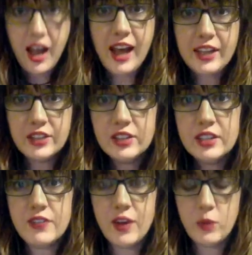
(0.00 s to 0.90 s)
I could
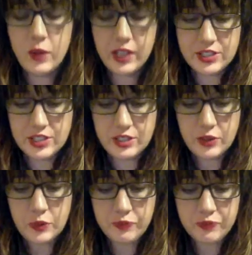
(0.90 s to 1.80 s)
if I wanted
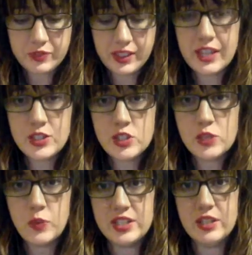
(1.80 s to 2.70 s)
to. It
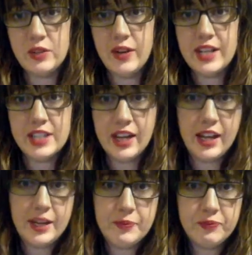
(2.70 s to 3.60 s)
just wasn't the right
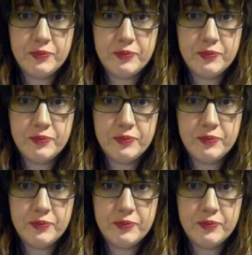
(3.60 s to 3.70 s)
time.